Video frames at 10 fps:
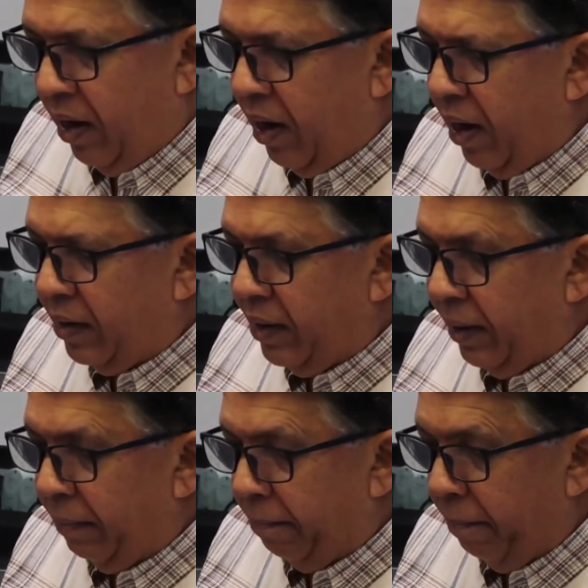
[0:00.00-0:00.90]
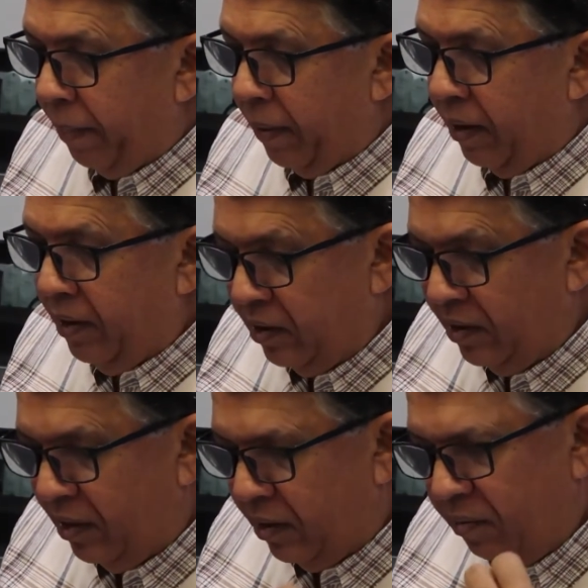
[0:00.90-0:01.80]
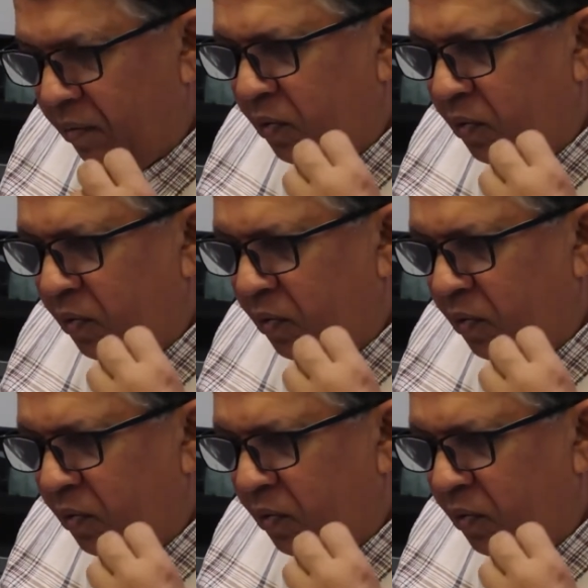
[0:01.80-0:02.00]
And this